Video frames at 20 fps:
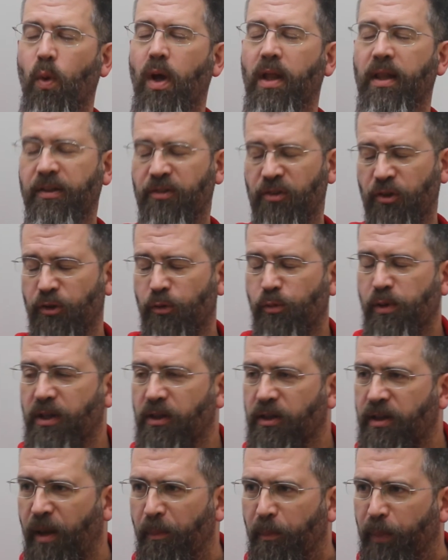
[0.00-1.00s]
Well, that's not a
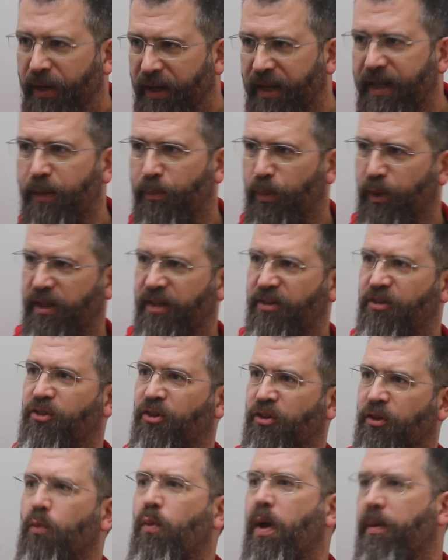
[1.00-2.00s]
real company, but it's
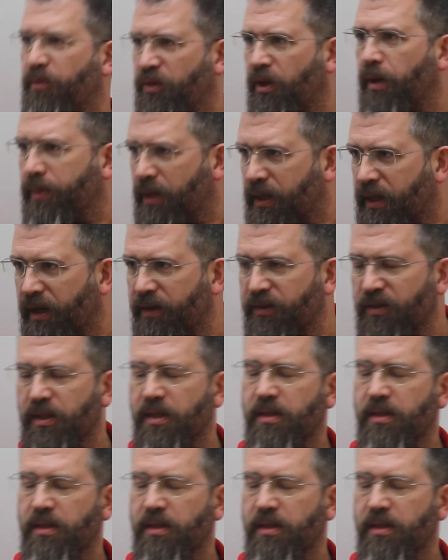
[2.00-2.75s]
just a website. But yes.